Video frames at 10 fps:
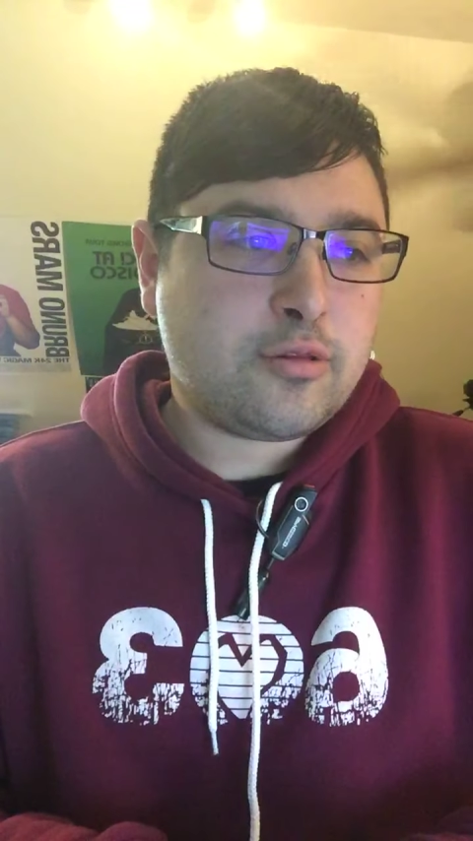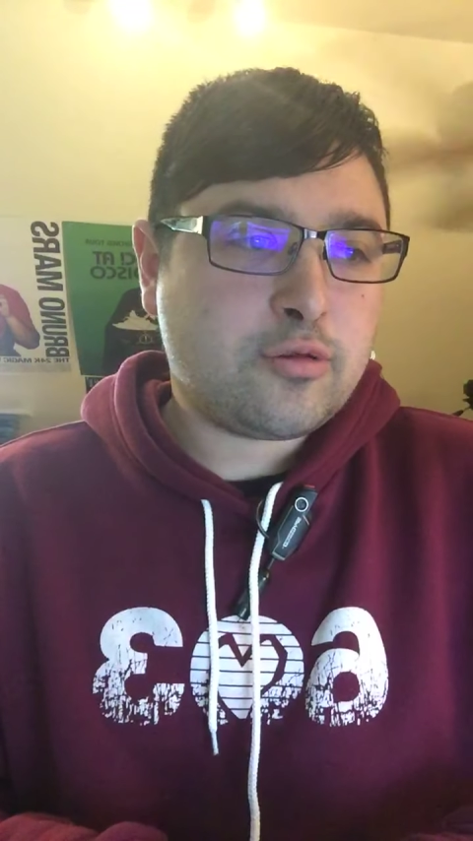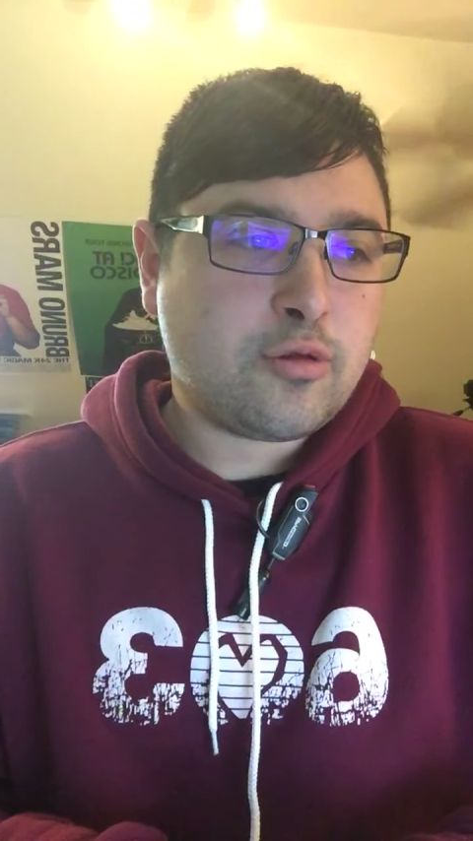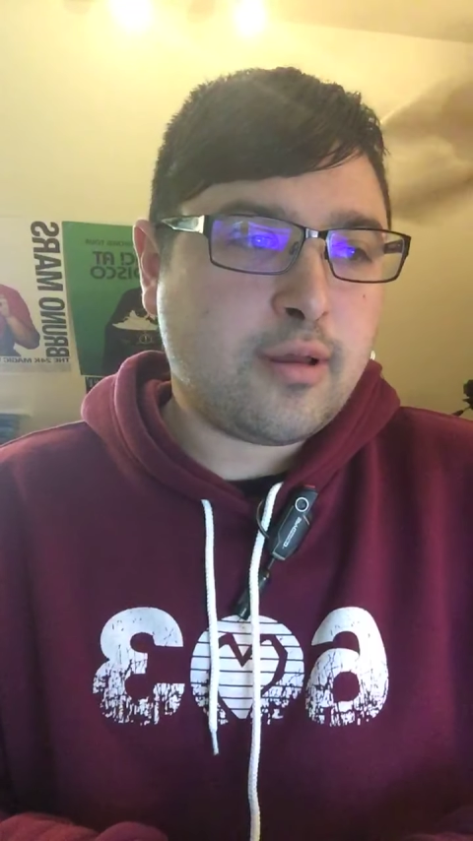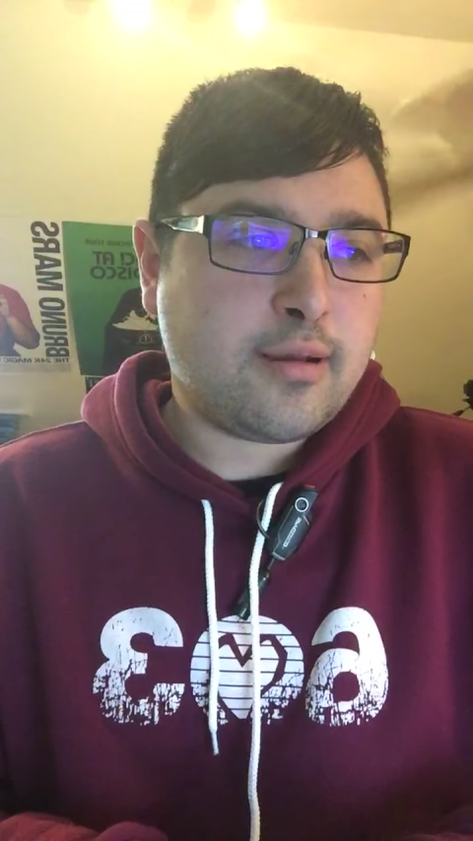
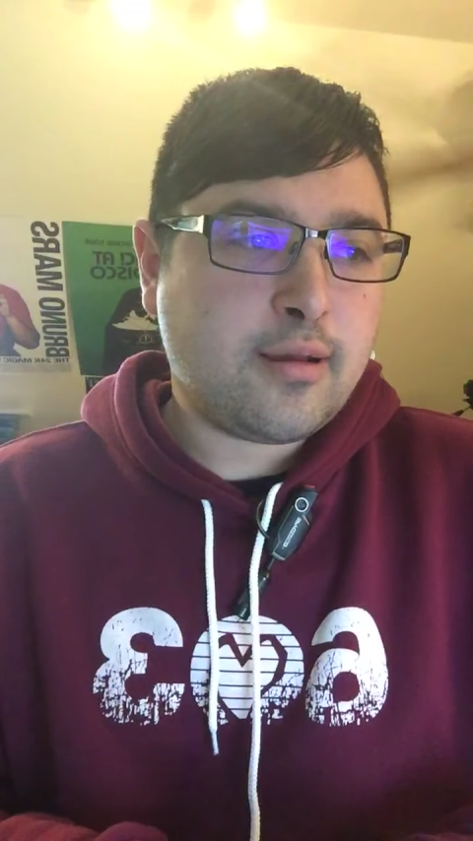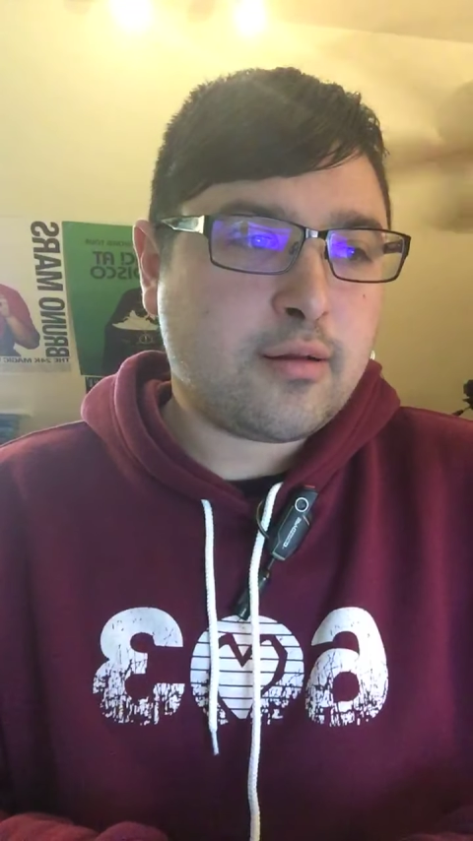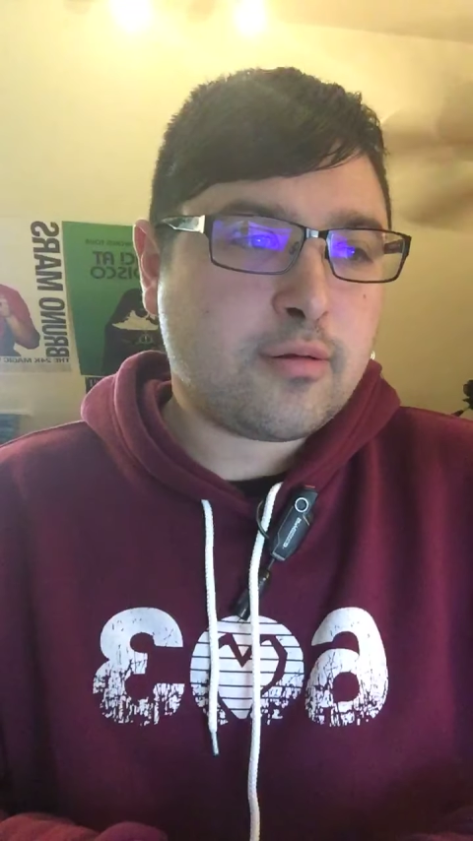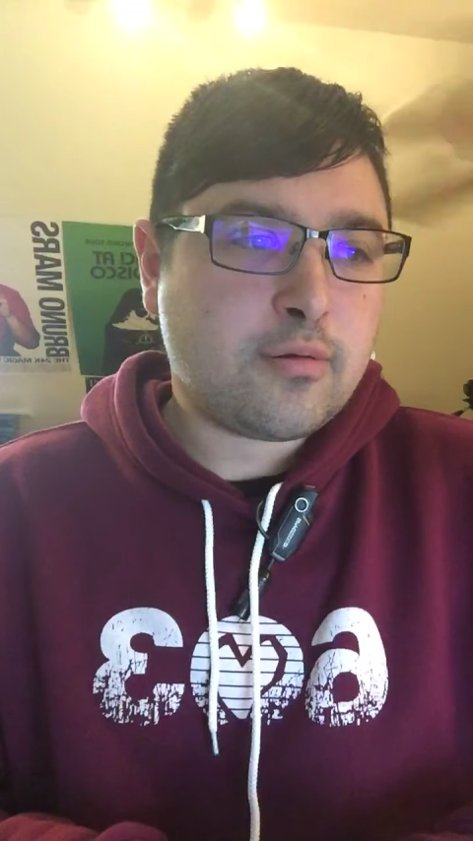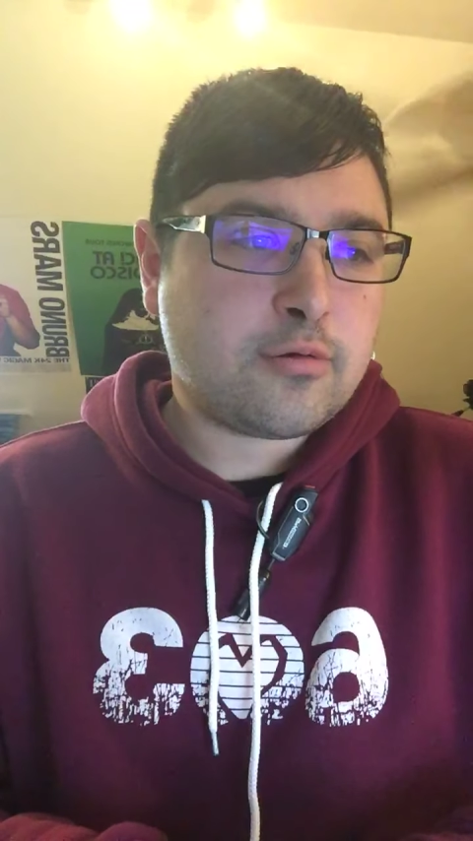strong
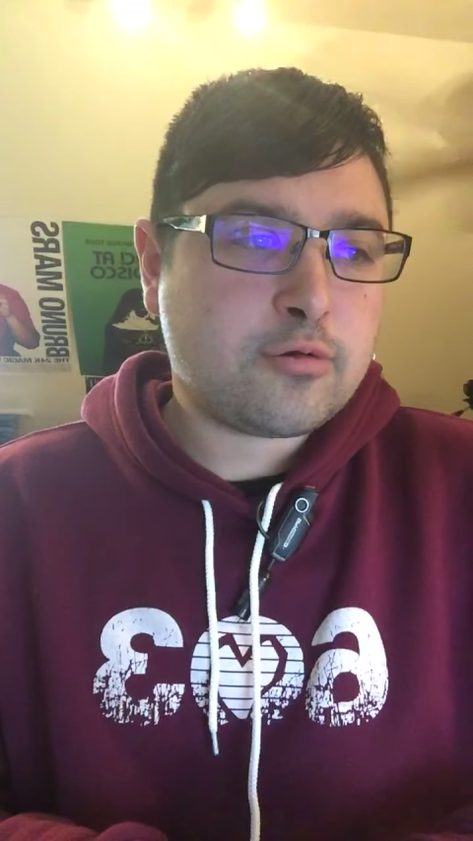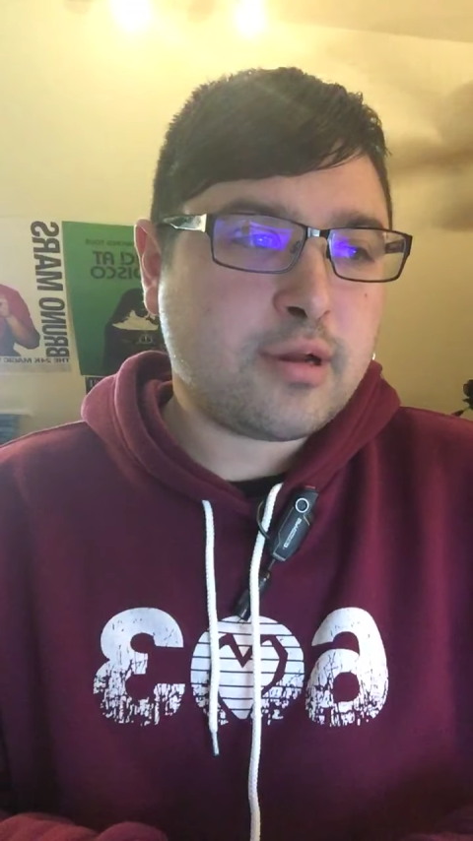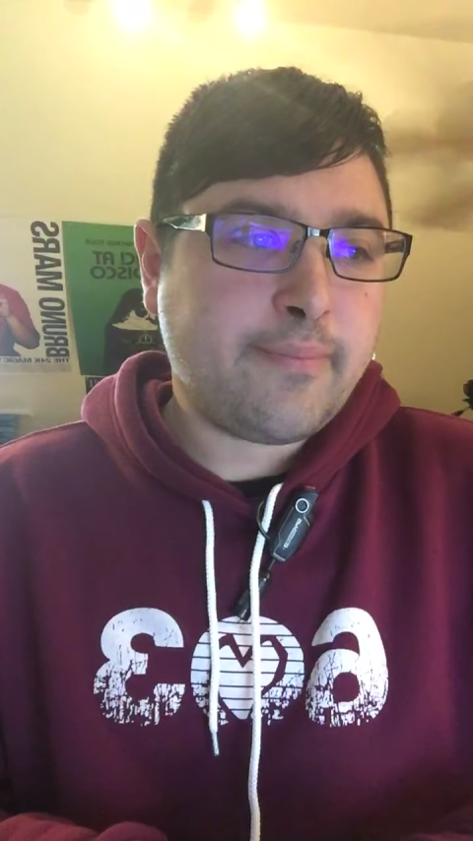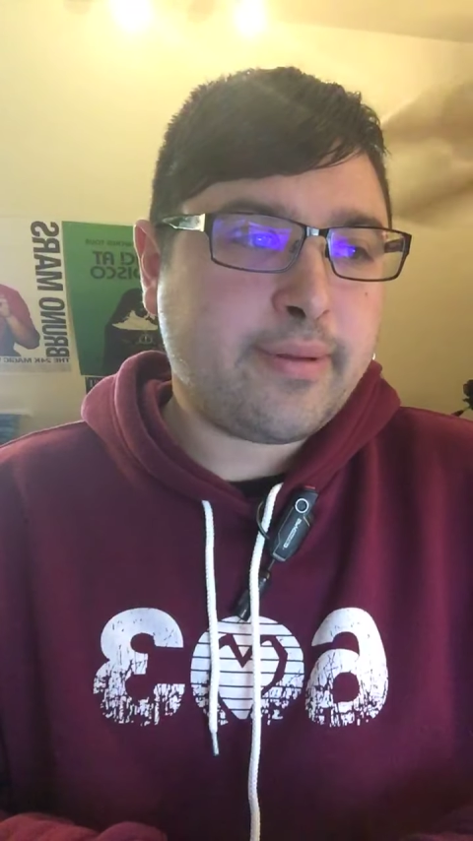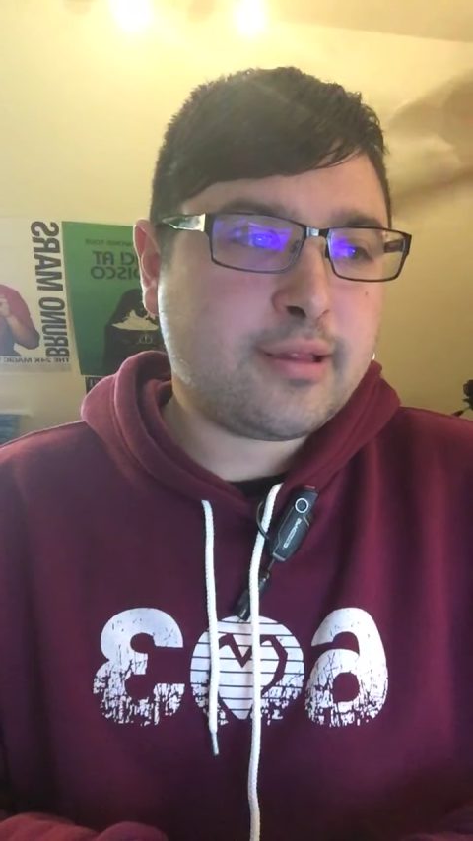
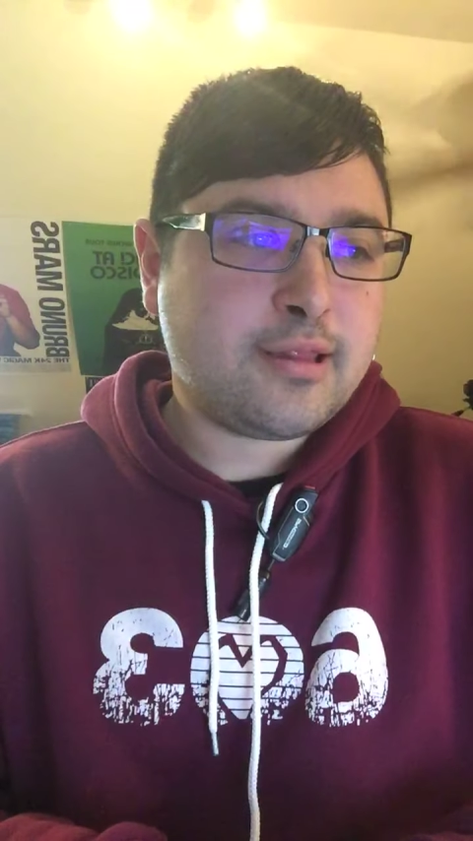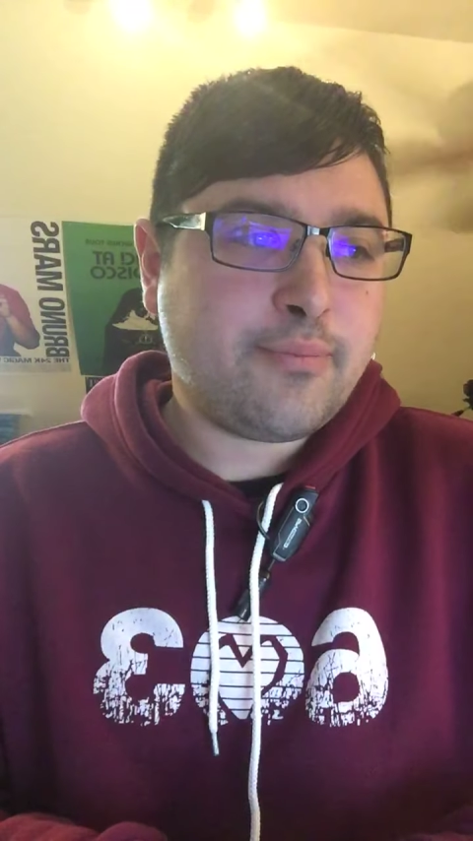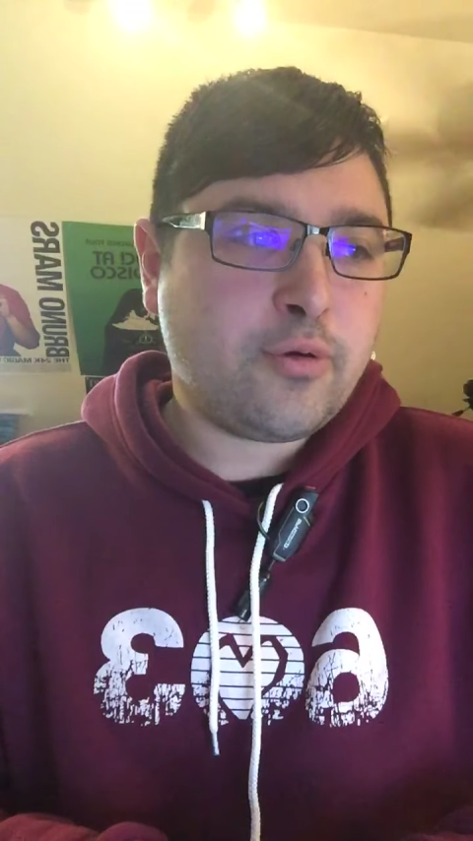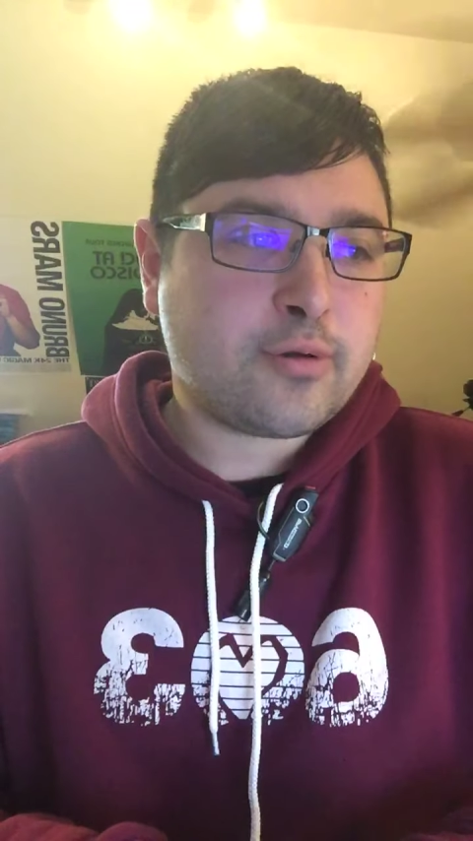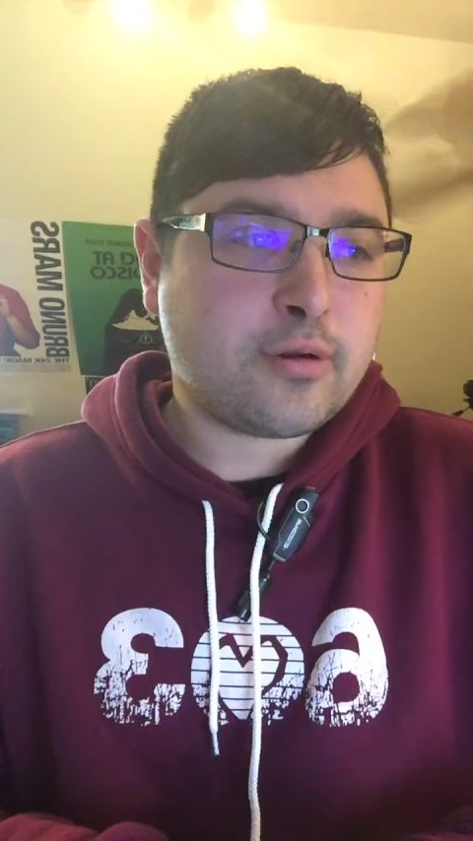Trump
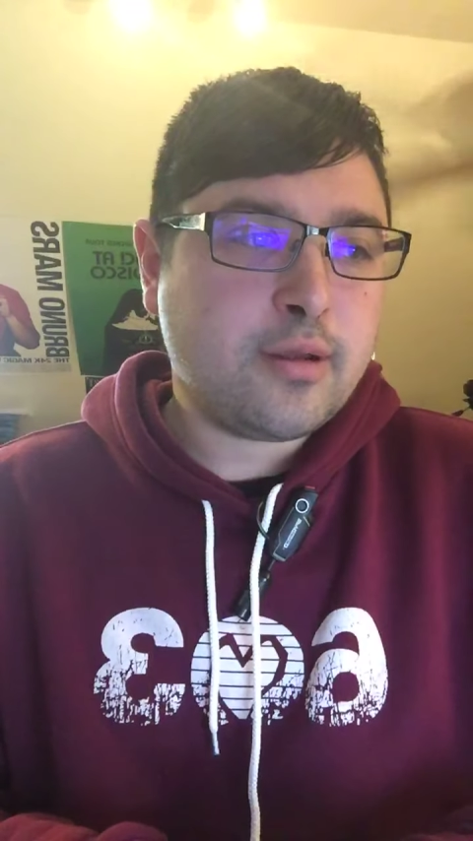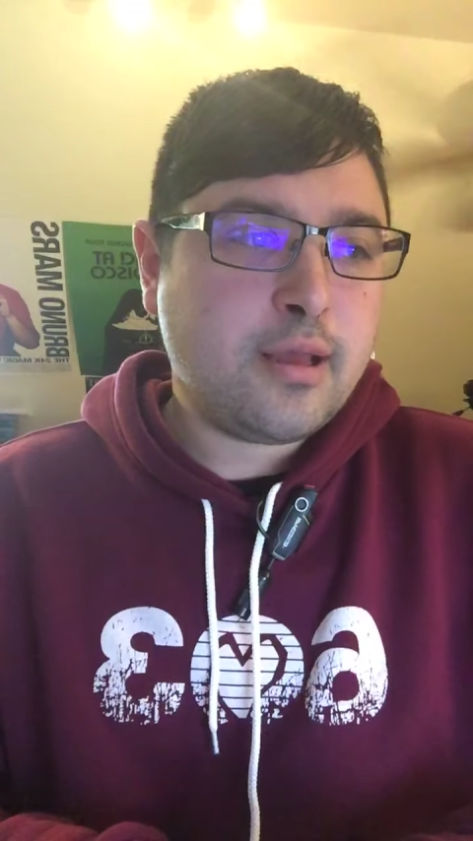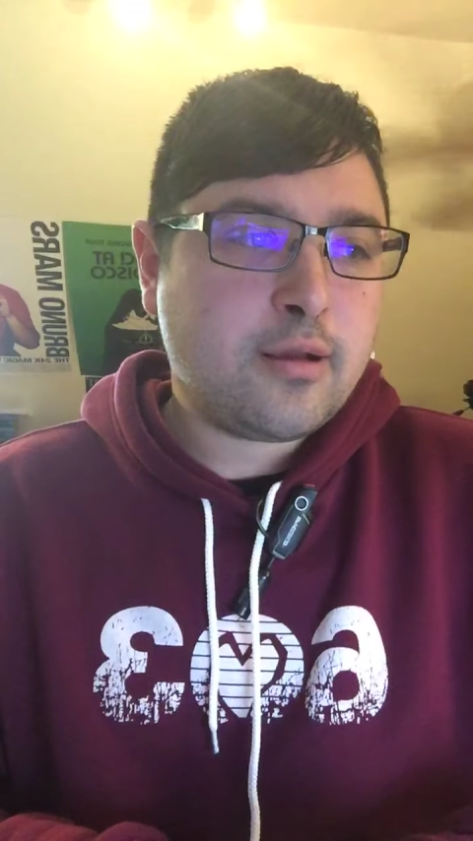supporter